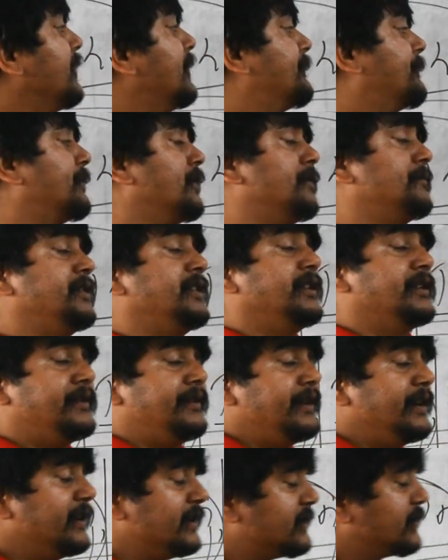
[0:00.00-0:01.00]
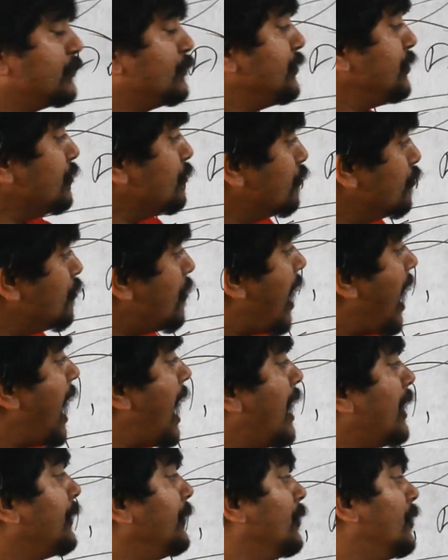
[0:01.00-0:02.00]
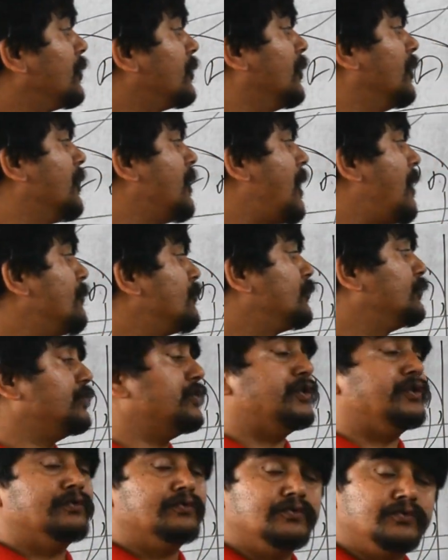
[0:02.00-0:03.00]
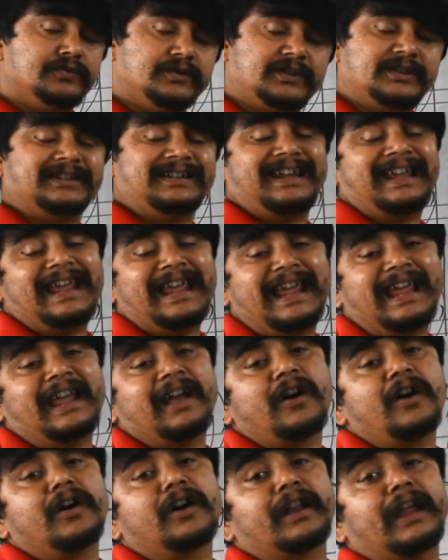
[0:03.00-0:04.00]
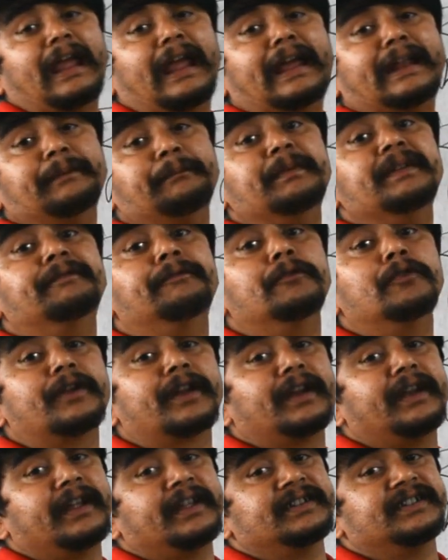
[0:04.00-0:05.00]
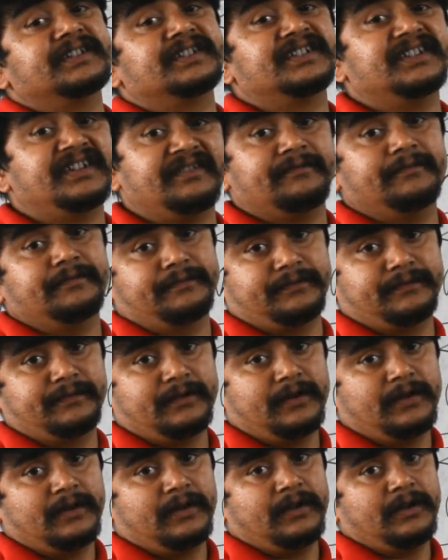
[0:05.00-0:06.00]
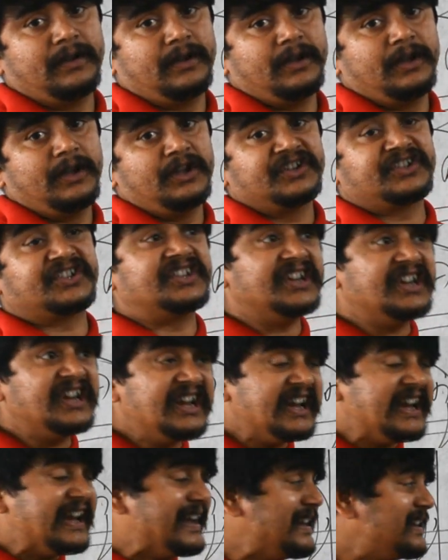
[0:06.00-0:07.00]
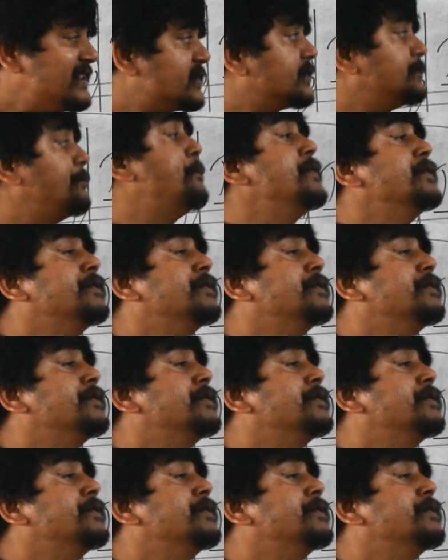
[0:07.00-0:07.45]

we get from here is you are not allowed to use A or N before an adjective. She is